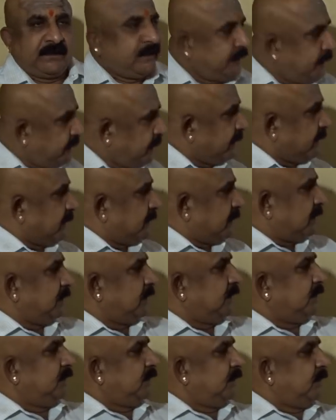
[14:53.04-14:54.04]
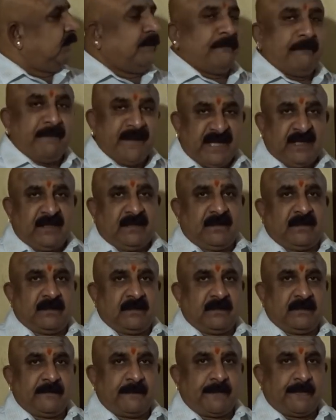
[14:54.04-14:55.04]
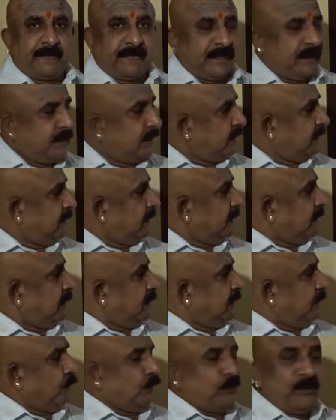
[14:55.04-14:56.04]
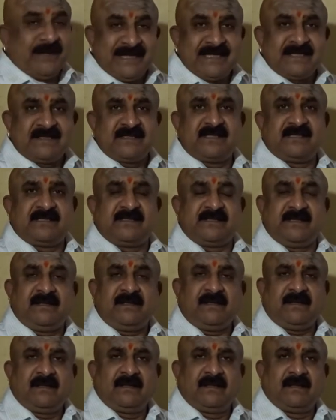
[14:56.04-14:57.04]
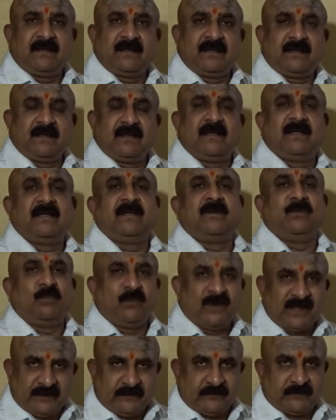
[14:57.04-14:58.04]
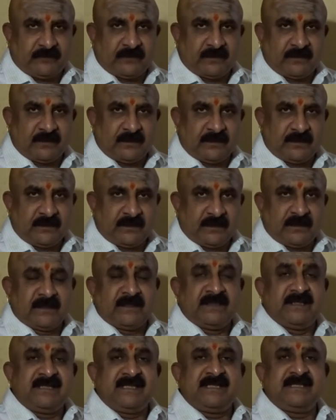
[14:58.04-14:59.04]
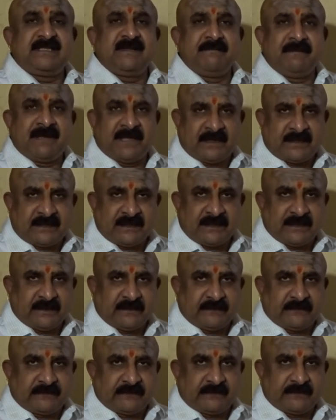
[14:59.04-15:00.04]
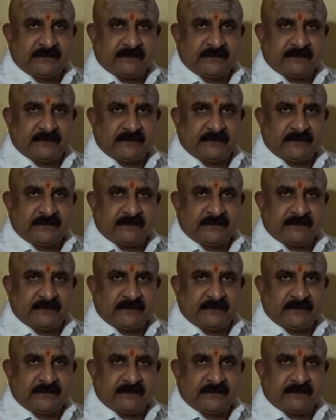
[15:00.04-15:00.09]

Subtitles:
Here, male. Venus is the wife. This is the marital life.